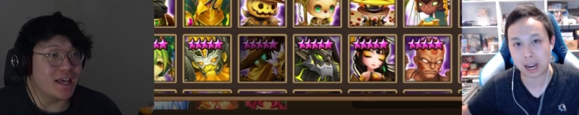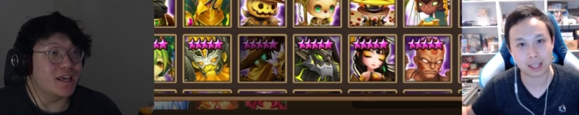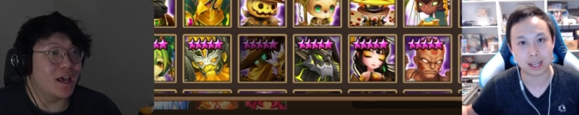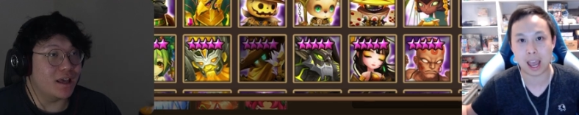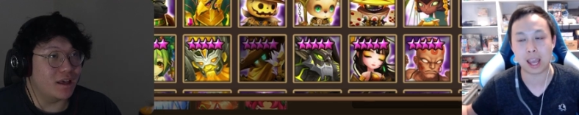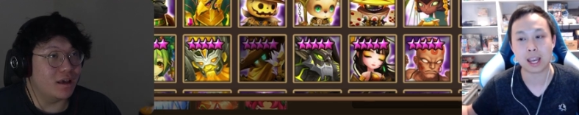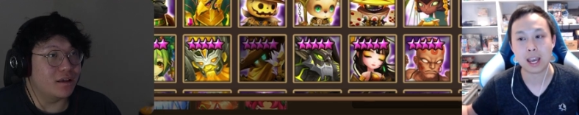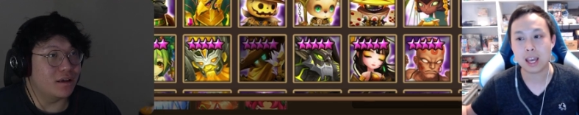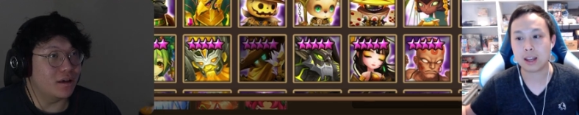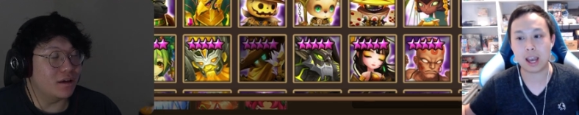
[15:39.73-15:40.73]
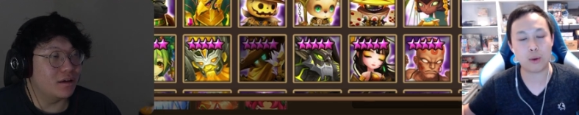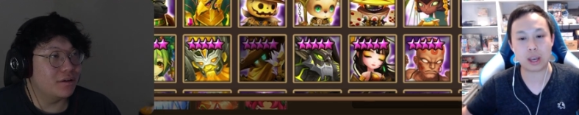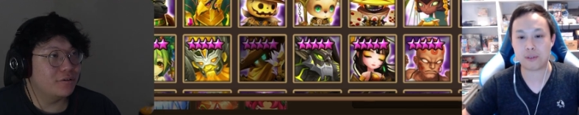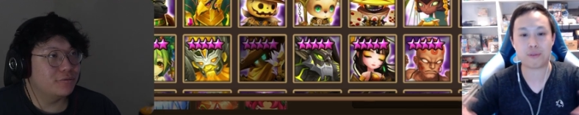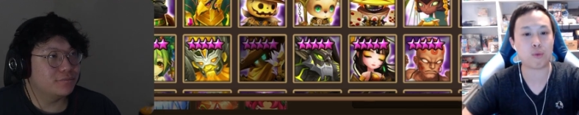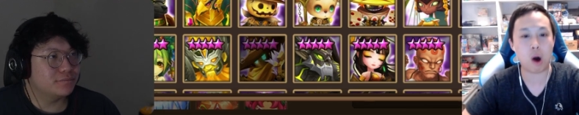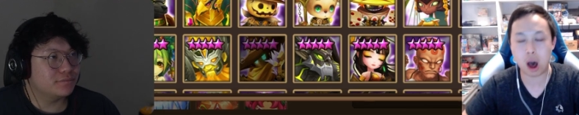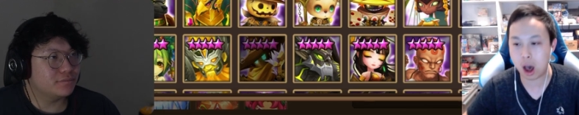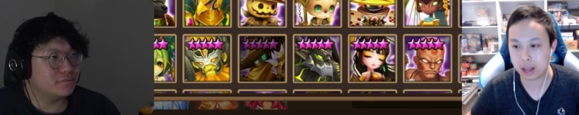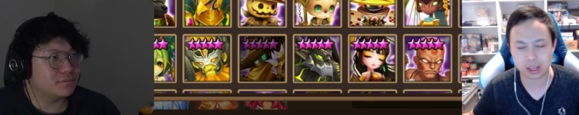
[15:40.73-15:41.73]
Speaker 1: yeah, yeah, yeah. Yeah, we got
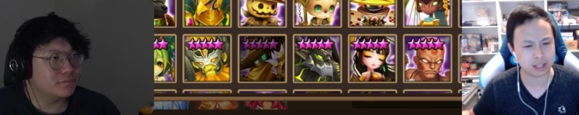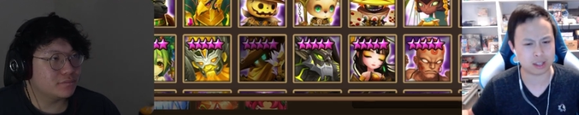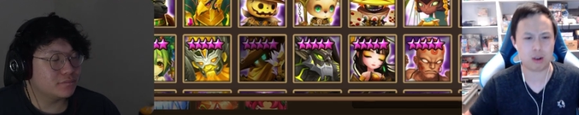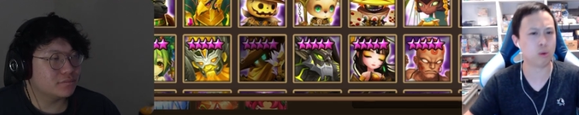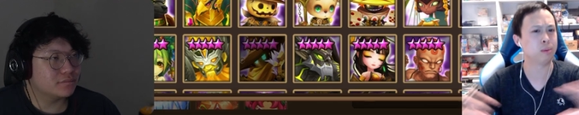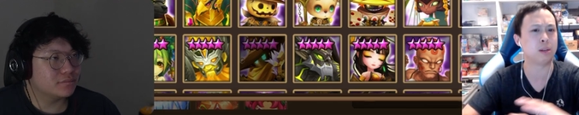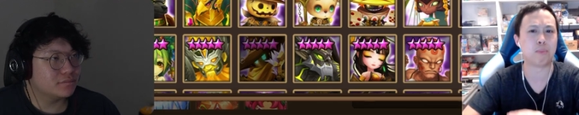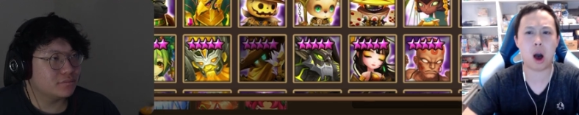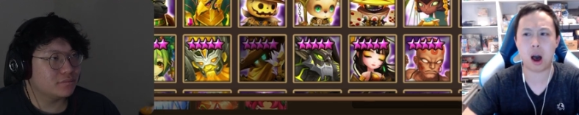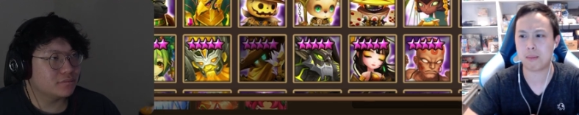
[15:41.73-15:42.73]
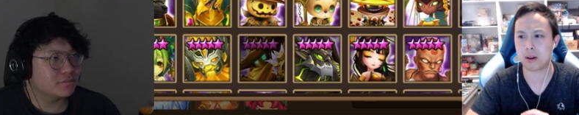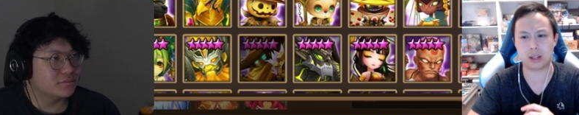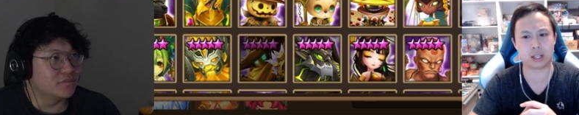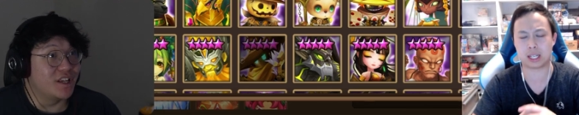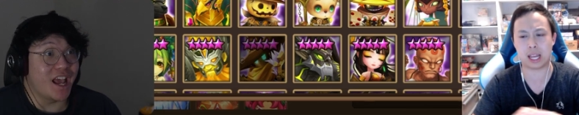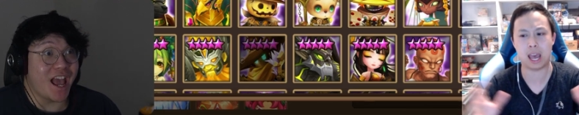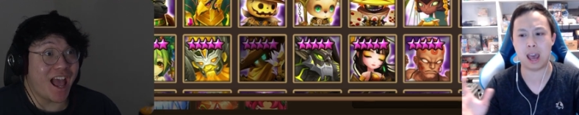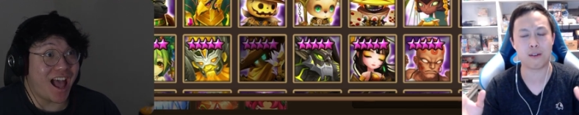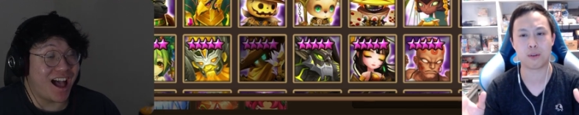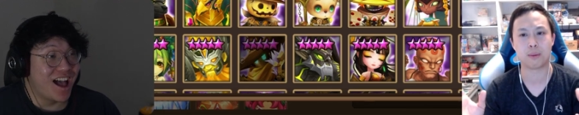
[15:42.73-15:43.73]
Fwa. I think I saw OMG Bomber. It's just
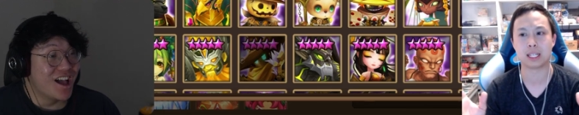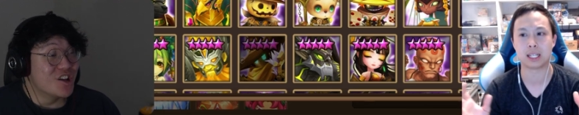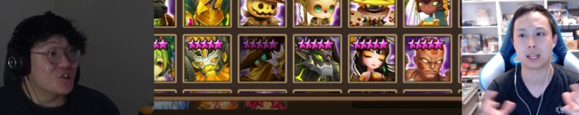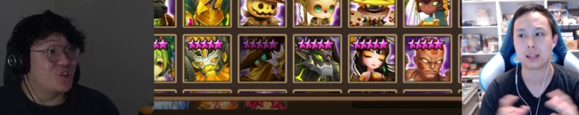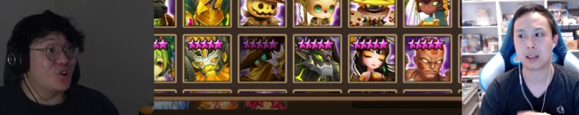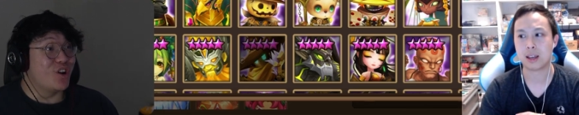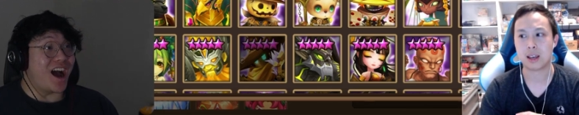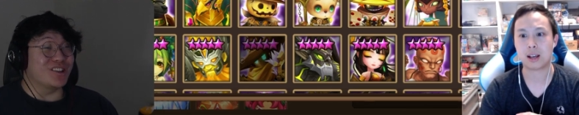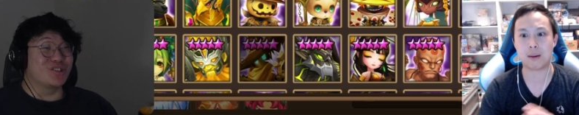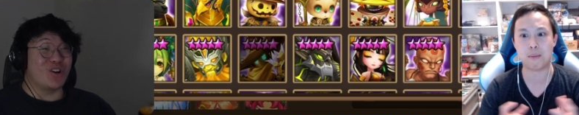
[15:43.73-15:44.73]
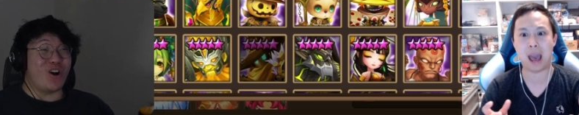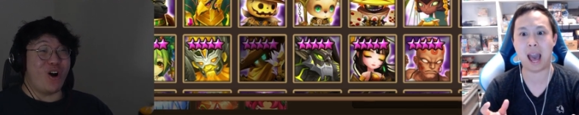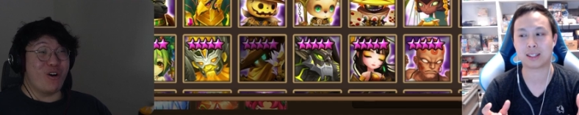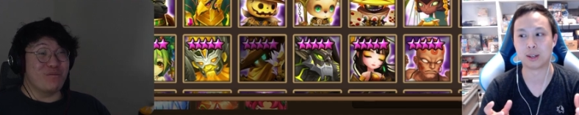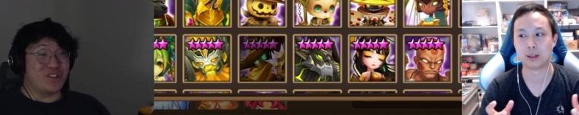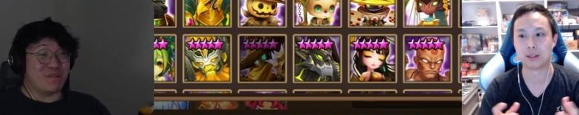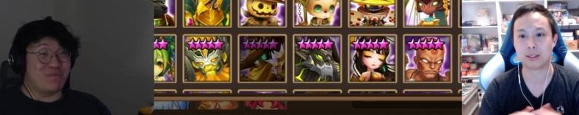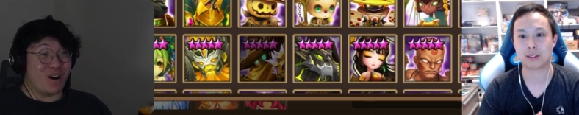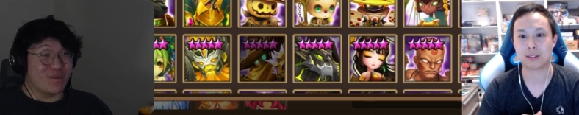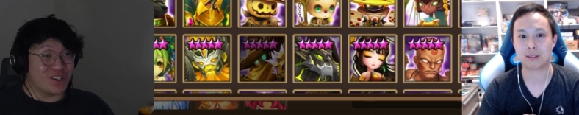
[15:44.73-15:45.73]
yeah. like everybody's like, dude, I saw back, OMG dude.
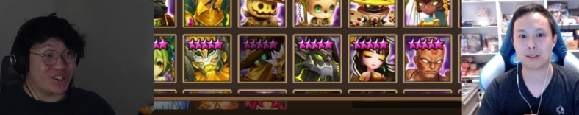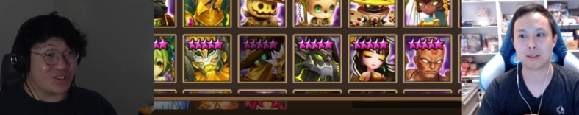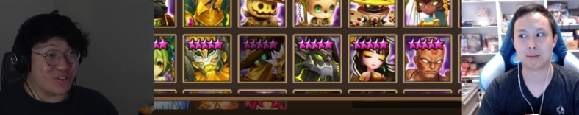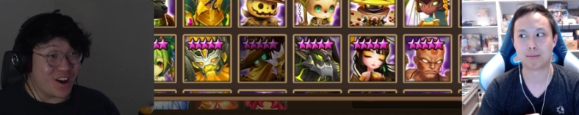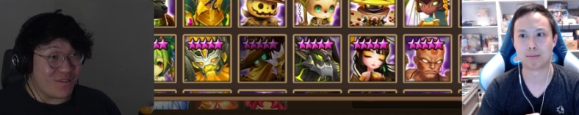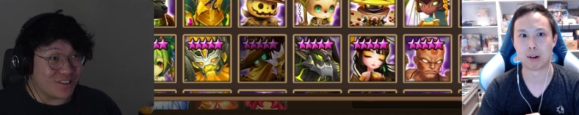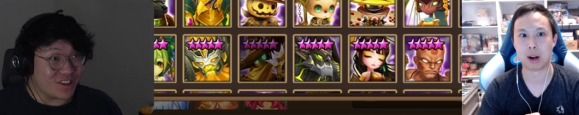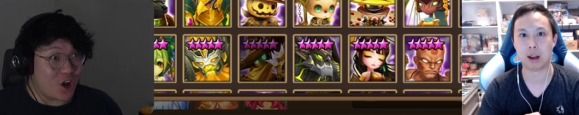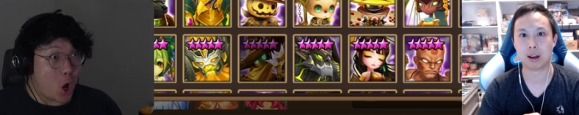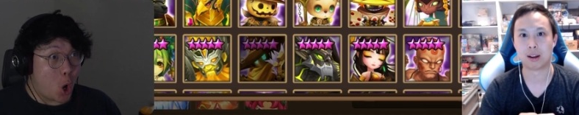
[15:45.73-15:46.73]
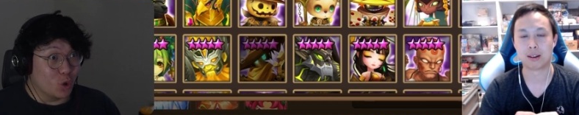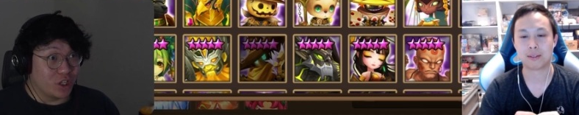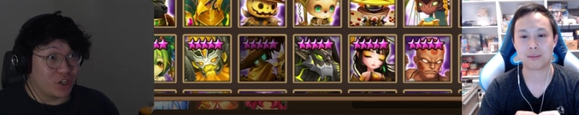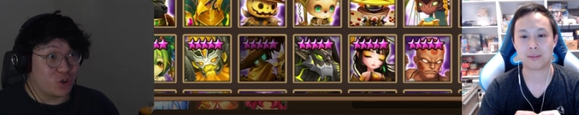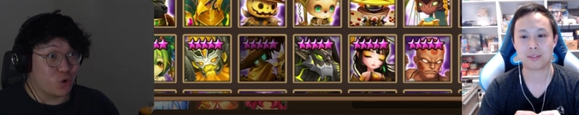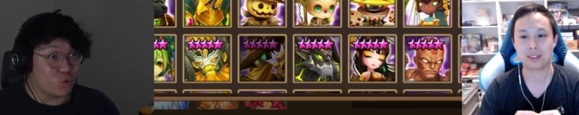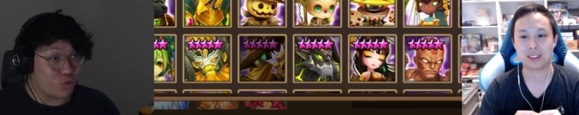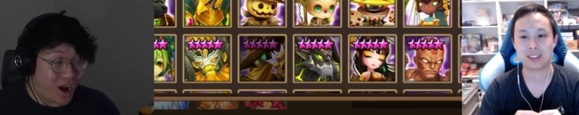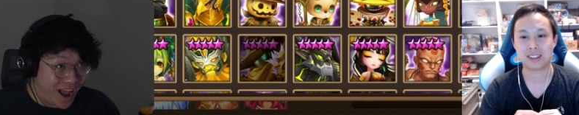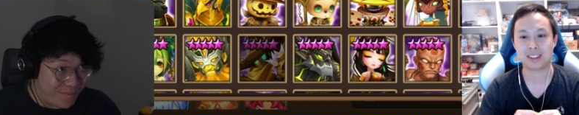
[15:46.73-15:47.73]
Speaker 2: Bomber's stream. I was Bro. like, holy
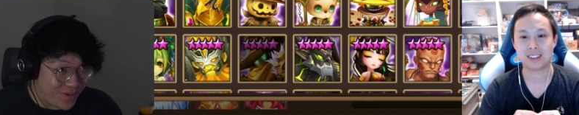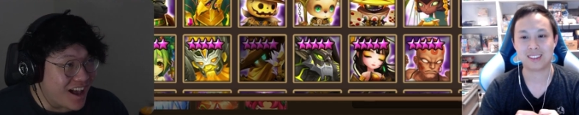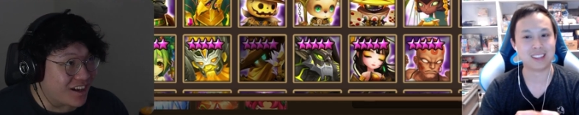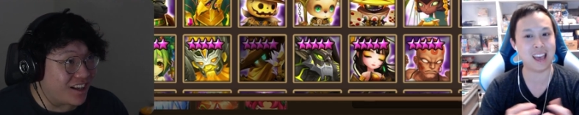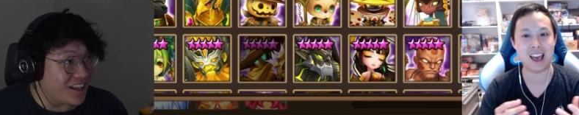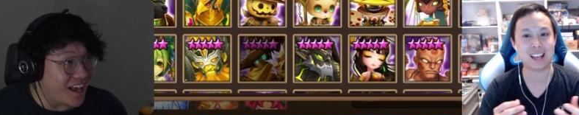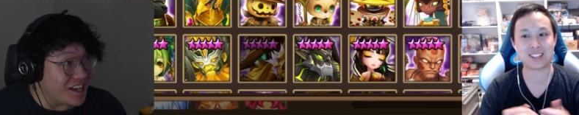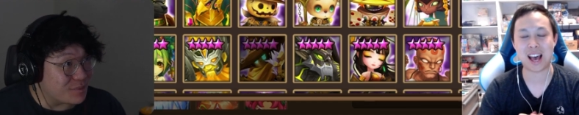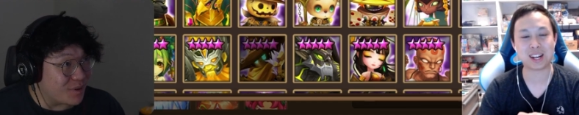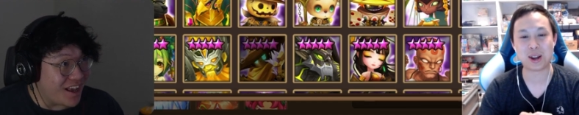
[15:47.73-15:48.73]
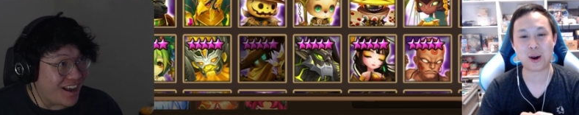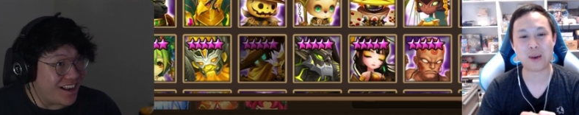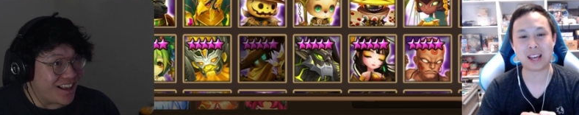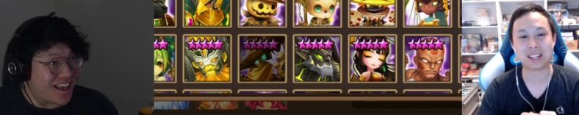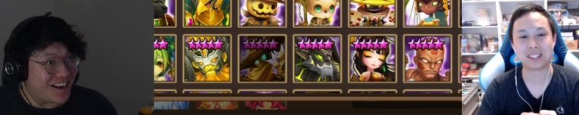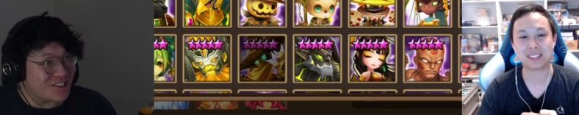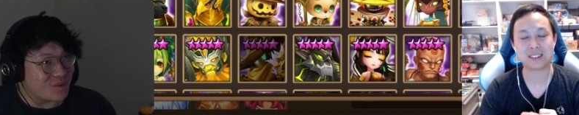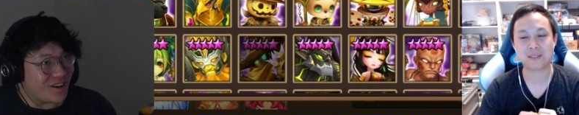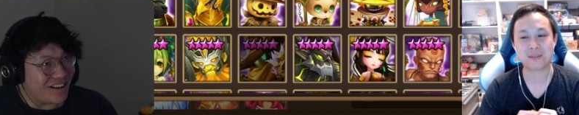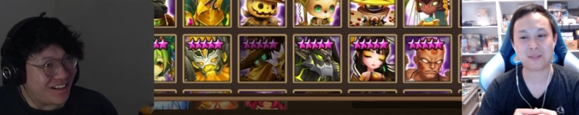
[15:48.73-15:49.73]
crap. Yeah, Clay's so playing know, it man. again as
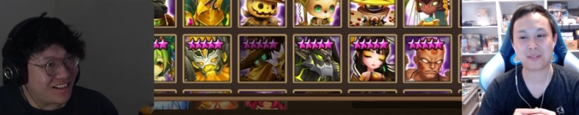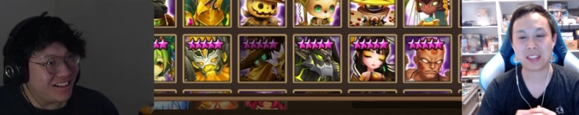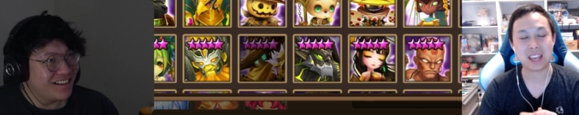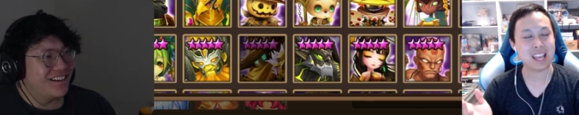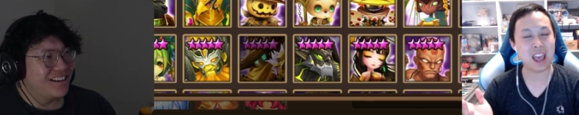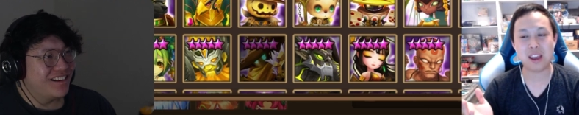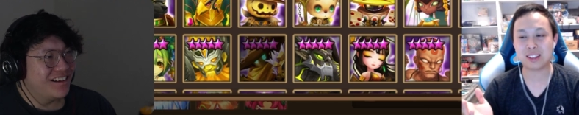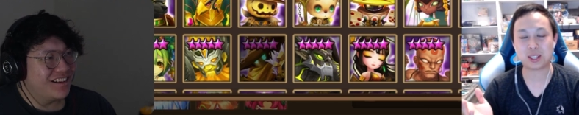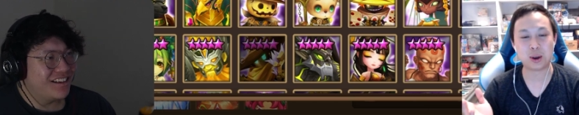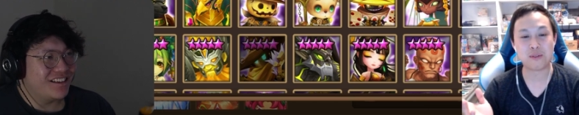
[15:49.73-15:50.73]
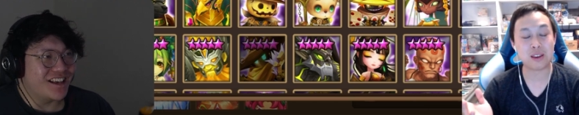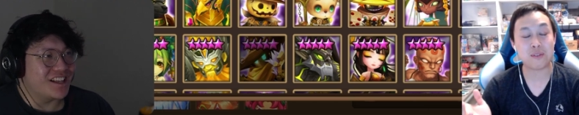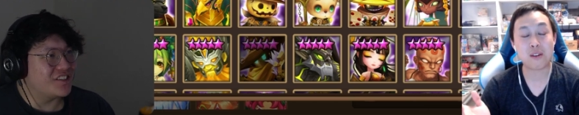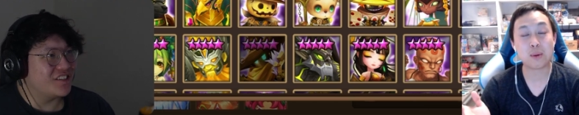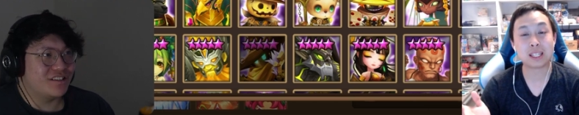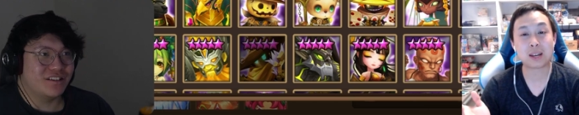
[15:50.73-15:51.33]
well.
Speaker 1: And eh, eh, so if, if, everybody's